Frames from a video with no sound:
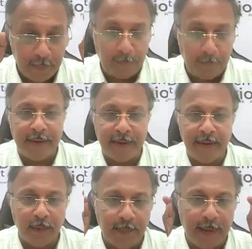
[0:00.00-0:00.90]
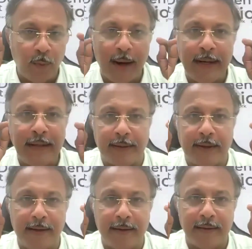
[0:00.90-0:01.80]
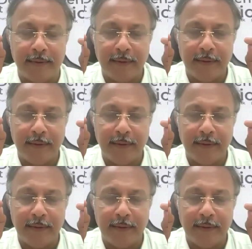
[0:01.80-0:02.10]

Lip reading: I'm repeating, by one click,